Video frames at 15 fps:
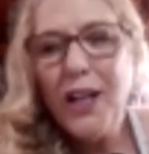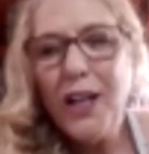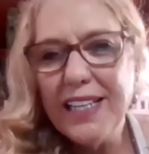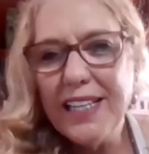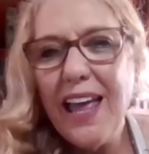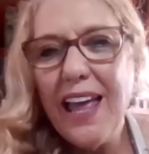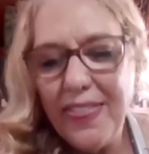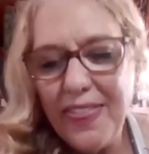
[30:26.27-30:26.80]

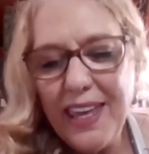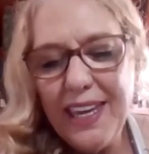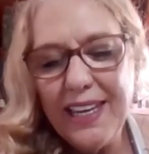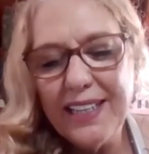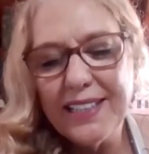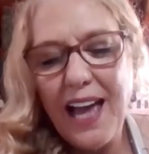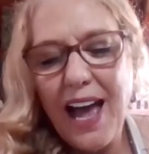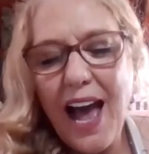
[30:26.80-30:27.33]
10
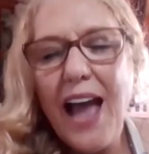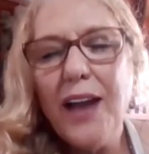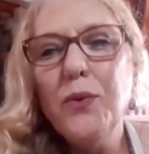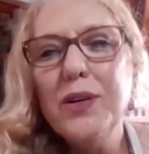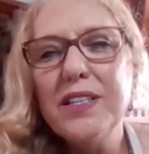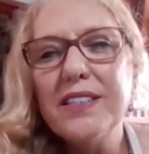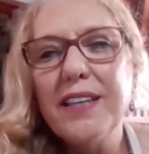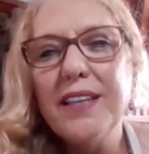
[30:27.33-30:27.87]
things I
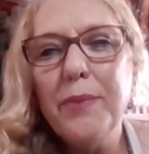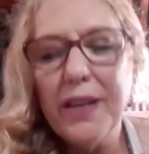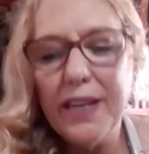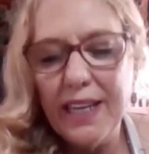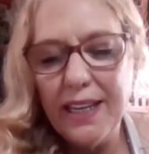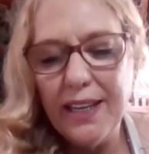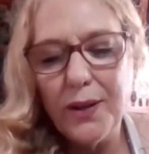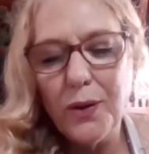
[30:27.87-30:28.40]
wish
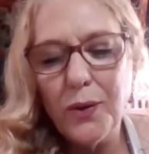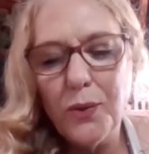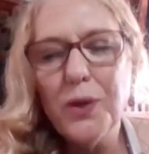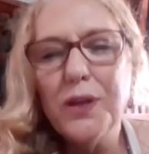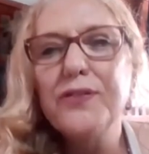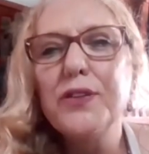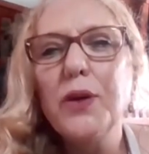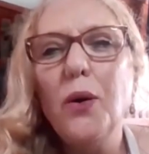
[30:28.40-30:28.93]
somebody would
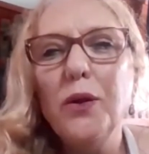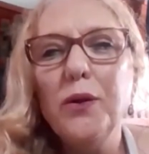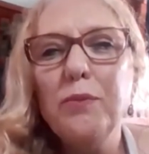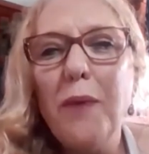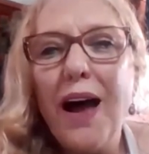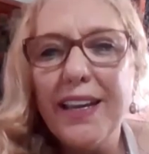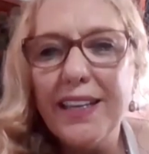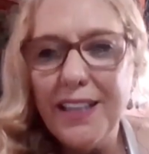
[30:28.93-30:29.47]
have told
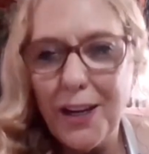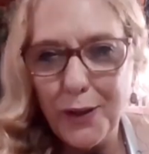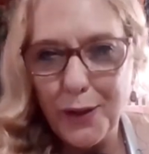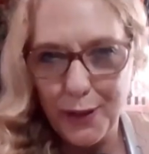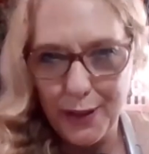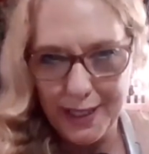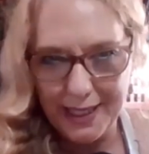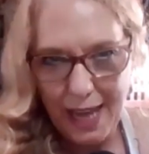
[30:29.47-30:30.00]
my younger
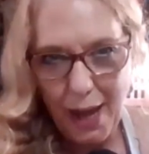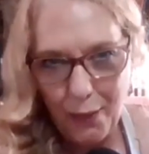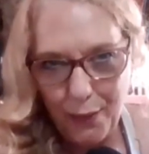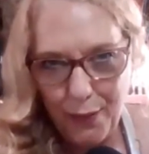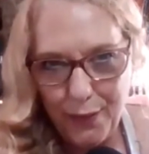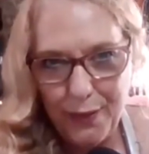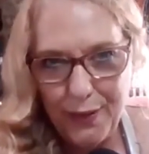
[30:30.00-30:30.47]
self.